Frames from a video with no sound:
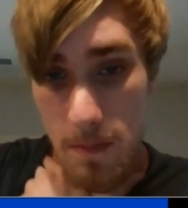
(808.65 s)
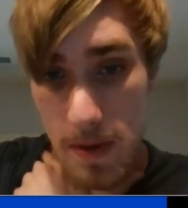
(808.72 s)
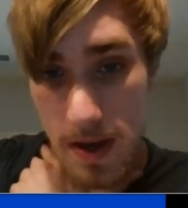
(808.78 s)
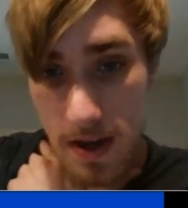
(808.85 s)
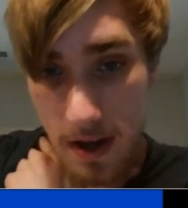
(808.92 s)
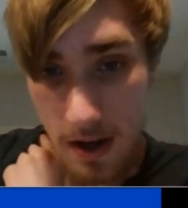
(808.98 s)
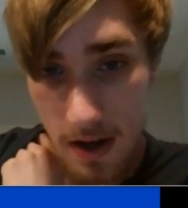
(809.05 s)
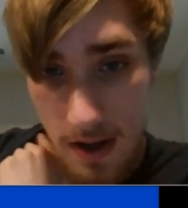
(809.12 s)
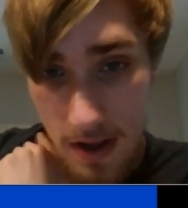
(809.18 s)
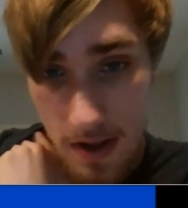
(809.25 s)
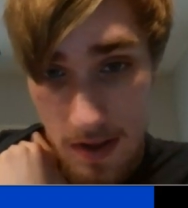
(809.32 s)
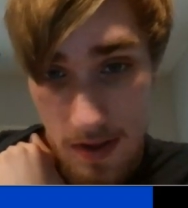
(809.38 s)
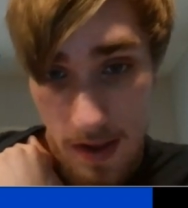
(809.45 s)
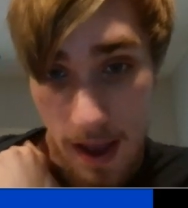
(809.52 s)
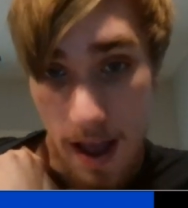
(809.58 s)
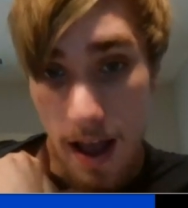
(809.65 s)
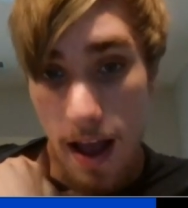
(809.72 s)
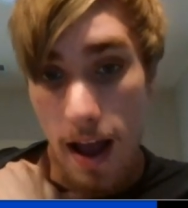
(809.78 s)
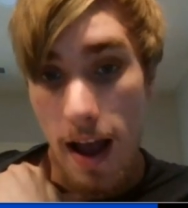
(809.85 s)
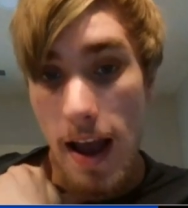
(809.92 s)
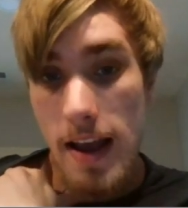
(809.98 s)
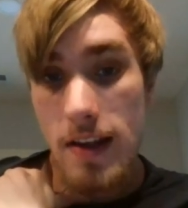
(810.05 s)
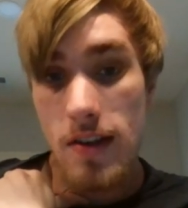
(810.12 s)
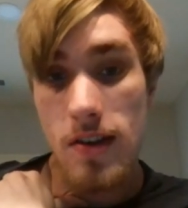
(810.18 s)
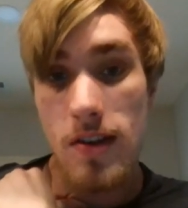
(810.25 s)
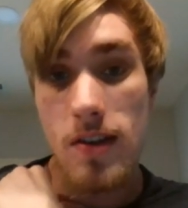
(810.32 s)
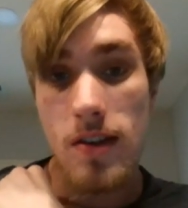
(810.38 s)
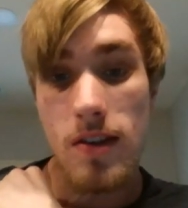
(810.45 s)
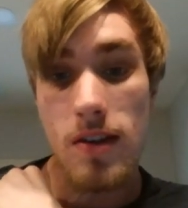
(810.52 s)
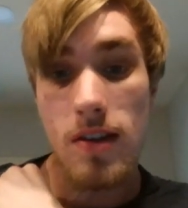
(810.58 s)
because I
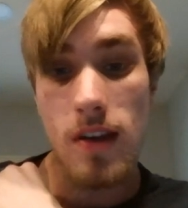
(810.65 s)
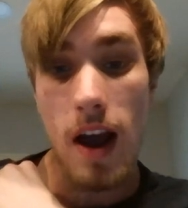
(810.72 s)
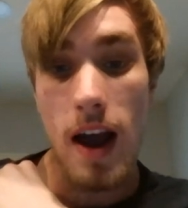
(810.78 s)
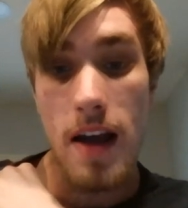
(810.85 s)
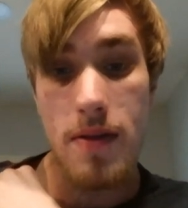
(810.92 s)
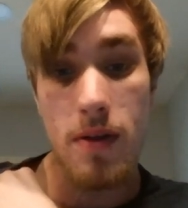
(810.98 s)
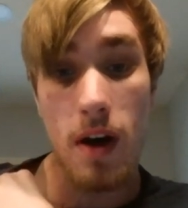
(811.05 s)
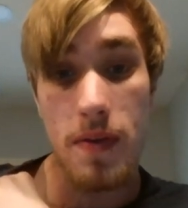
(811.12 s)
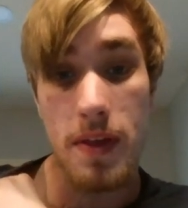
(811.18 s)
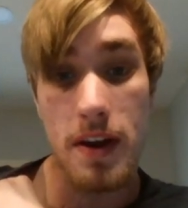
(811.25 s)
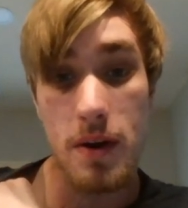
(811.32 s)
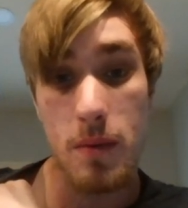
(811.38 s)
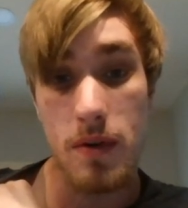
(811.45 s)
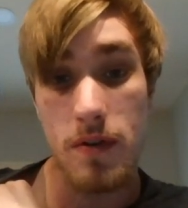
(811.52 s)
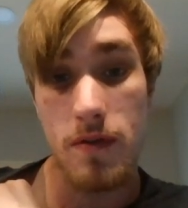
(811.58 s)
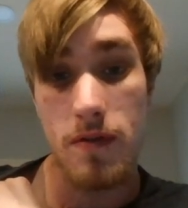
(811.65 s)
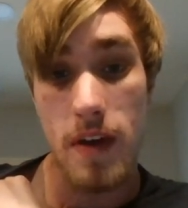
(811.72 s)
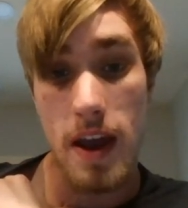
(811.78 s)
thought that it was